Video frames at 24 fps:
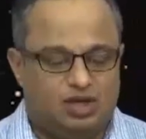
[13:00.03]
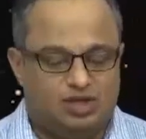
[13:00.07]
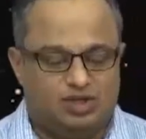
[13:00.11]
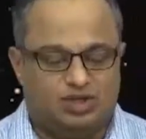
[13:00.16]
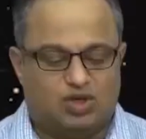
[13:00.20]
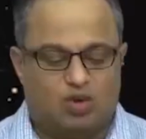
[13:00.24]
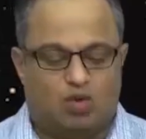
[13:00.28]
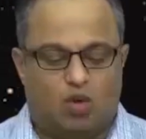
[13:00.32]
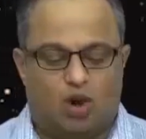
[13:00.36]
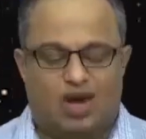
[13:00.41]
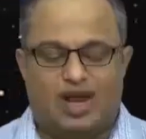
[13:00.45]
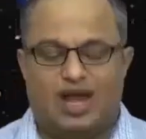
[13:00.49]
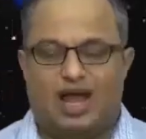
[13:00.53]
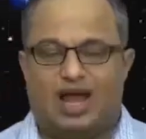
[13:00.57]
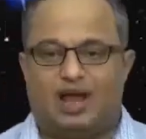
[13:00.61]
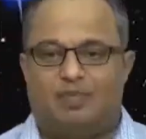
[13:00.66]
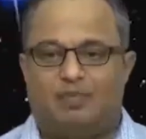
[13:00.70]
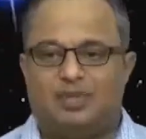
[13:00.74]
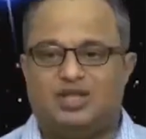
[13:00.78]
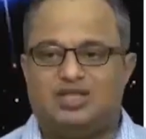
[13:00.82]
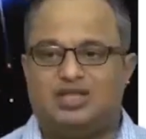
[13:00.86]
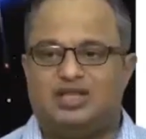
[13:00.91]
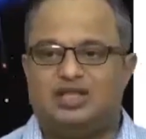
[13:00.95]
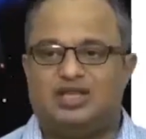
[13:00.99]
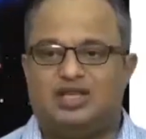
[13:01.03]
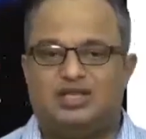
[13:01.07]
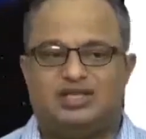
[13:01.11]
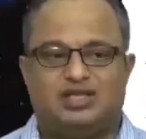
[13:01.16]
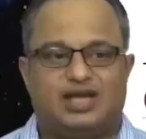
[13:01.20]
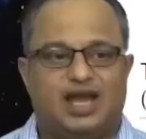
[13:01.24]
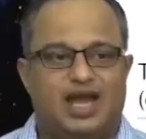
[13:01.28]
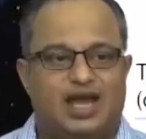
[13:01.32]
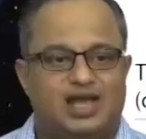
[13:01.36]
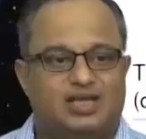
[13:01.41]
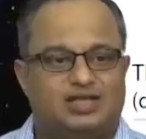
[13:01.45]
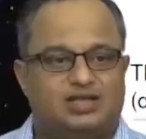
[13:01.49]
So, what happens in this
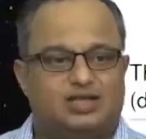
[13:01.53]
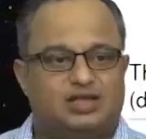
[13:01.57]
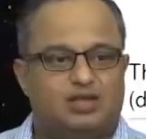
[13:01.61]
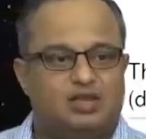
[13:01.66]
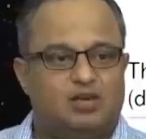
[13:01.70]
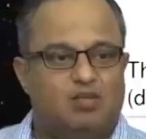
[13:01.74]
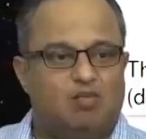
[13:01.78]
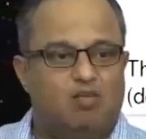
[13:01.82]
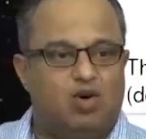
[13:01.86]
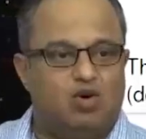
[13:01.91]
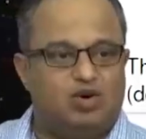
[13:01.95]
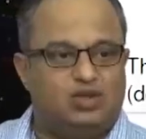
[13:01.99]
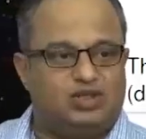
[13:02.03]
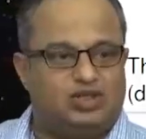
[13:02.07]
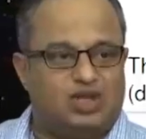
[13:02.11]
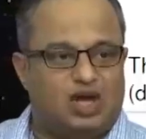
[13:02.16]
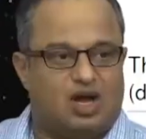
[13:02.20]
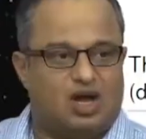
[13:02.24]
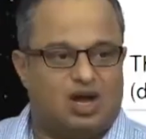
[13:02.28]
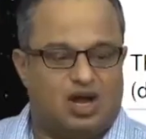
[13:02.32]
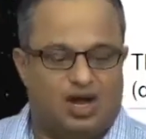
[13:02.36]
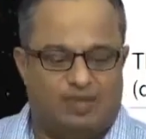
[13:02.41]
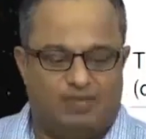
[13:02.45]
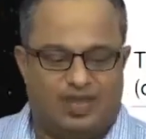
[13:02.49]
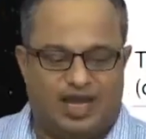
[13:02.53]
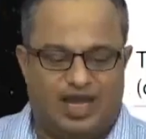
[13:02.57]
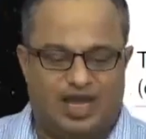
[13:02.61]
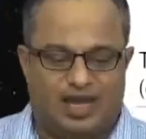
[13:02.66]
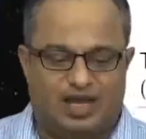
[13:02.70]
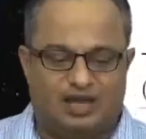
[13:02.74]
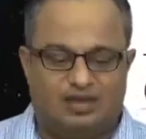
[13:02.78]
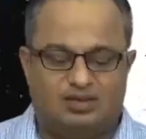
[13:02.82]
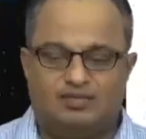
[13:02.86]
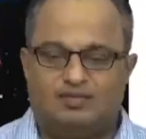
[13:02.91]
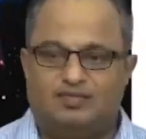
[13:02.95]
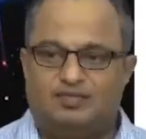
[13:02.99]
case, modes are coming
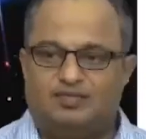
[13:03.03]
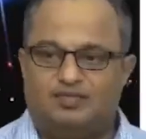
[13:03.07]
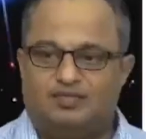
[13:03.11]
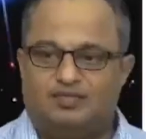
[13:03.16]
in